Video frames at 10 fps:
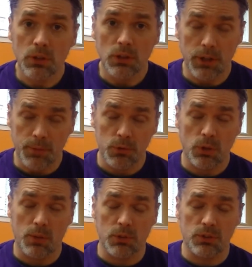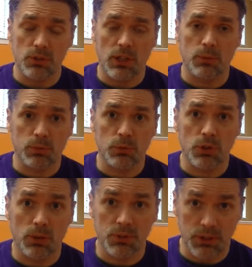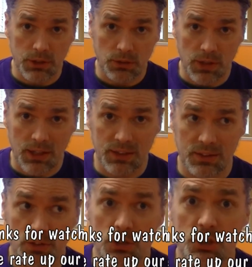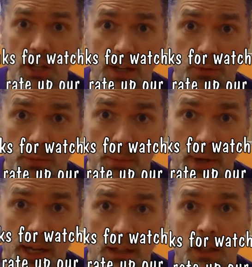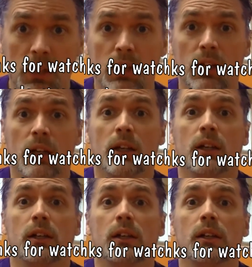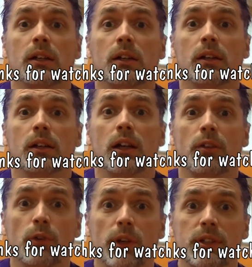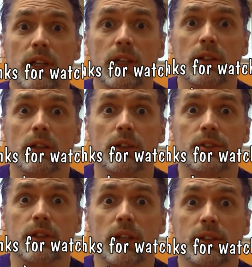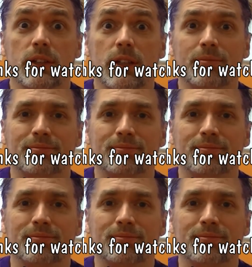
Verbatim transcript: All right, so I'm Mr. James from Charm City Karate. This is our Chat from the Mat. Have a great day. I'll see you next time.